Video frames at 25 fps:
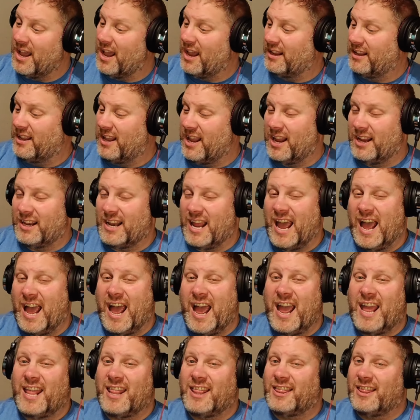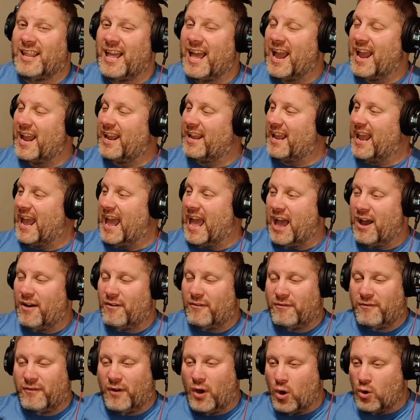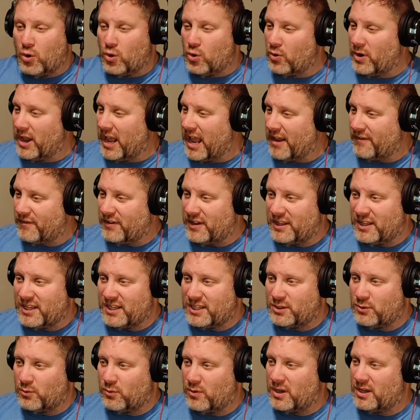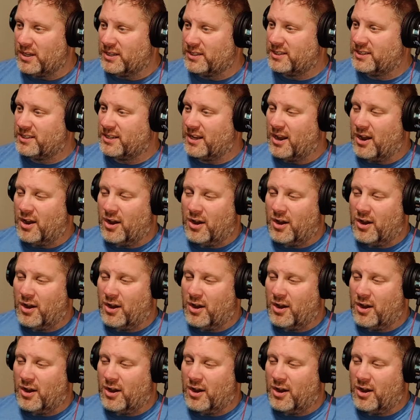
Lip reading: Again, I like how vocal heavy this was.